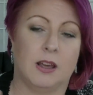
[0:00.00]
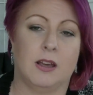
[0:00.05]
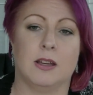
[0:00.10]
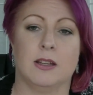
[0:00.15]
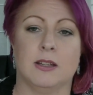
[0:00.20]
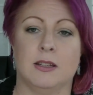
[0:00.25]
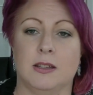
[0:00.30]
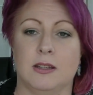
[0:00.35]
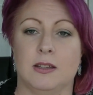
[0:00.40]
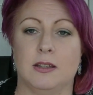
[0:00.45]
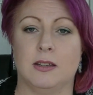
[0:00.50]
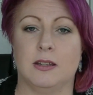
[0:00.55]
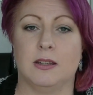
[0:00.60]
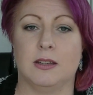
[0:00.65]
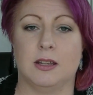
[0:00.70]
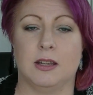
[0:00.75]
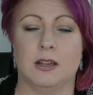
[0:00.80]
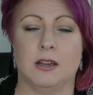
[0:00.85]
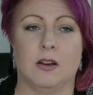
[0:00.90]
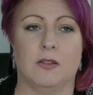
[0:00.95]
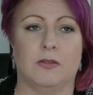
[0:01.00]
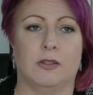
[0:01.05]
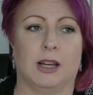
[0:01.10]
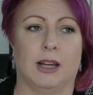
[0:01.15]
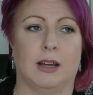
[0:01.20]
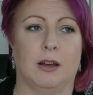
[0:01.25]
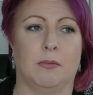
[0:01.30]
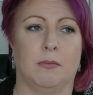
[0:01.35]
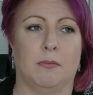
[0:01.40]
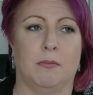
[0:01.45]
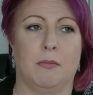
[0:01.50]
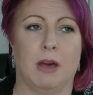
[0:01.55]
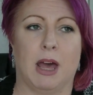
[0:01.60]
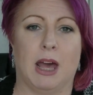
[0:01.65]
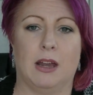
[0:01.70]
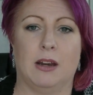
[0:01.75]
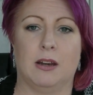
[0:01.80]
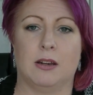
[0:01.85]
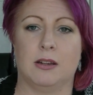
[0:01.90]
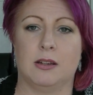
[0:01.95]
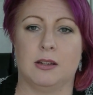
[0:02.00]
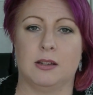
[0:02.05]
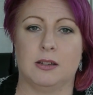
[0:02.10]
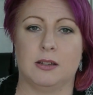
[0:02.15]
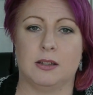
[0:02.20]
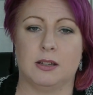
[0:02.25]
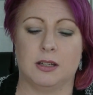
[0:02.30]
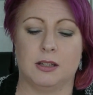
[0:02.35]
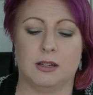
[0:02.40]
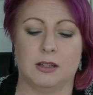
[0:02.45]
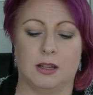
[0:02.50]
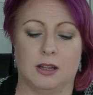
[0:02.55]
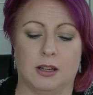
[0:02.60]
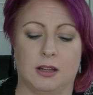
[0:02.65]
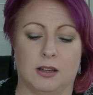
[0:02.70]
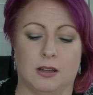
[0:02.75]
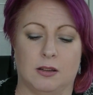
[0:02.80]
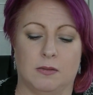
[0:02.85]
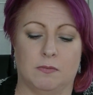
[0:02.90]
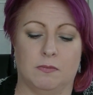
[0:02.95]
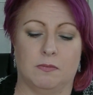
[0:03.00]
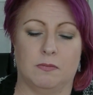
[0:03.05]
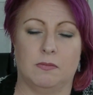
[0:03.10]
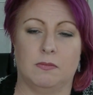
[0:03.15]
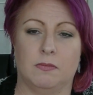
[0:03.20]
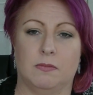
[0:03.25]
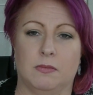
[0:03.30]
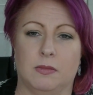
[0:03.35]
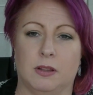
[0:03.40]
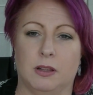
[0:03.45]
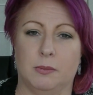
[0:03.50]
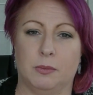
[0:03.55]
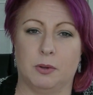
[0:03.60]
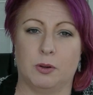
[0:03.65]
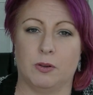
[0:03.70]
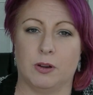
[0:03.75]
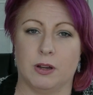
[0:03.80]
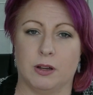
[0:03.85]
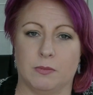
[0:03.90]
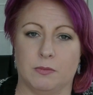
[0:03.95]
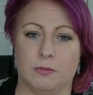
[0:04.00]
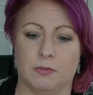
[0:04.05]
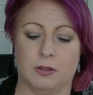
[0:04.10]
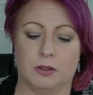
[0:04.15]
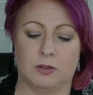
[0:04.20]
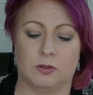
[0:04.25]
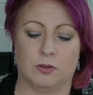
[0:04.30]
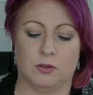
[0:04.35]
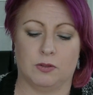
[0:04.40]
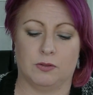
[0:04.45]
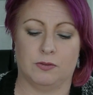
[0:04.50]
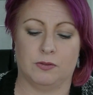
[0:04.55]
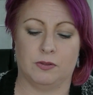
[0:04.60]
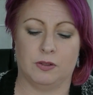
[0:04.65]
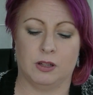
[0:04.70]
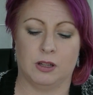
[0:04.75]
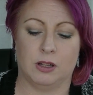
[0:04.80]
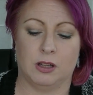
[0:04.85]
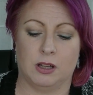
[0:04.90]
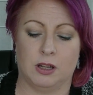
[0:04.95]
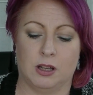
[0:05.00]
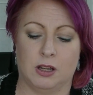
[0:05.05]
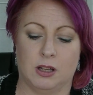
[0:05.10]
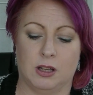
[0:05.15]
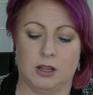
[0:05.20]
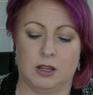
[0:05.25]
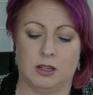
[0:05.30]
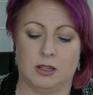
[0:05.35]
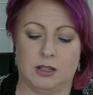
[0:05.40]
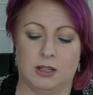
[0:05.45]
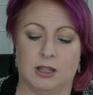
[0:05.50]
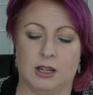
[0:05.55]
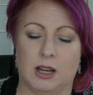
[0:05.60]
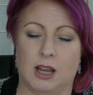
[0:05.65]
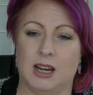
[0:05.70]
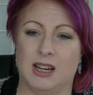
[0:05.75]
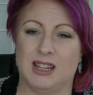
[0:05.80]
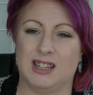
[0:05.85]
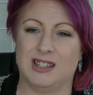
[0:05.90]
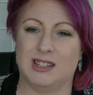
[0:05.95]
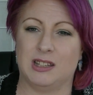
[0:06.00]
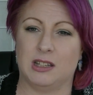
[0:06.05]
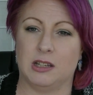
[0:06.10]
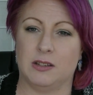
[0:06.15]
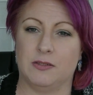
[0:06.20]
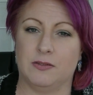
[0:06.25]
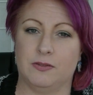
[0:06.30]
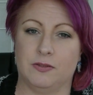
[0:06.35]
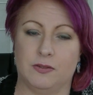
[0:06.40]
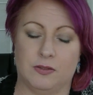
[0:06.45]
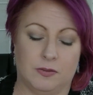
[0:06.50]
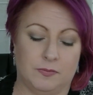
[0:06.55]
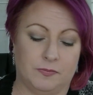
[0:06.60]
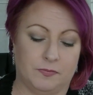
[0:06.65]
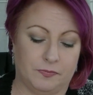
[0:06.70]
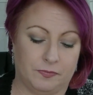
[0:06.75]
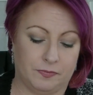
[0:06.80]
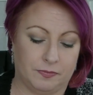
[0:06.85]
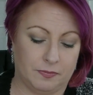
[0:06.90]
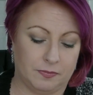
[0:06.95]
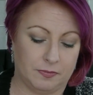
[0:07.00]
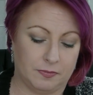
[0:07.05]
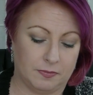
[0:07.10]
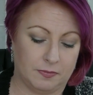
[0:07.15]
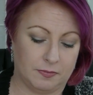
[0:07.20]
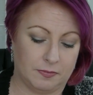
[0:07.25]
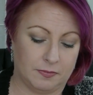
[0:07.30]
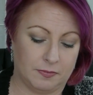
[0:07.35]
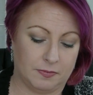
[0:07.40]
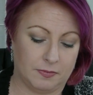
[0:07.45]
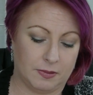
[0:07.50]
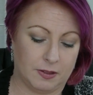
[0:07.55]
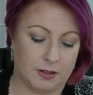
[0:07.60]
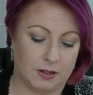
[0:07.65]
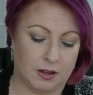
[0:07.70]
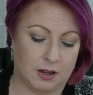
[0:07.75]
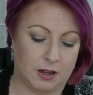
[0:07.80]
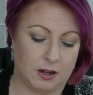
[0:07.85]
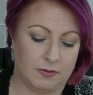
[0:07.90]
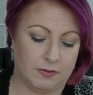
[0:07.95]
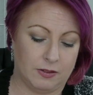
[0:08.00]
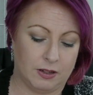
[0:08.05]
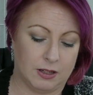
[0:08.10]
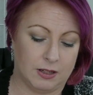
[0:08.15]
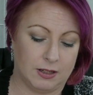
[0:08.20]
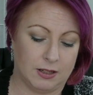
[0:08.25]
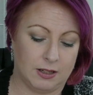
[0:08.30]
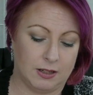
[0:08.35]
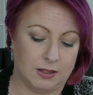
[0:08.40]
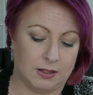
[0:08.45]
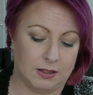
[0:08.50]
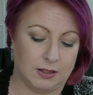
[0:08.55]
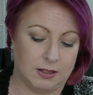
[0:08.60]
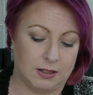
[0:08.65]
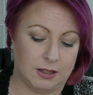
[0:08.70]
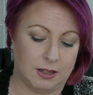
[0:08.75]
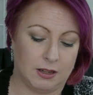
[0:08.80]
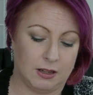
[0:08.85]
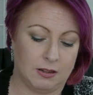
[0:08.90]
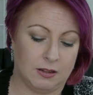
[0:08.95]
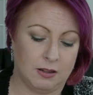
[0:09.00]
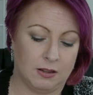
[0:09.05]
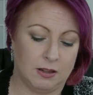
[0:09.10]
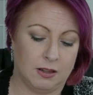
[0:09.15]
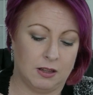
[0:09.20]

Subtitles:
consistency of like a matte lip cream, sort of slightly stiff kind of consistency.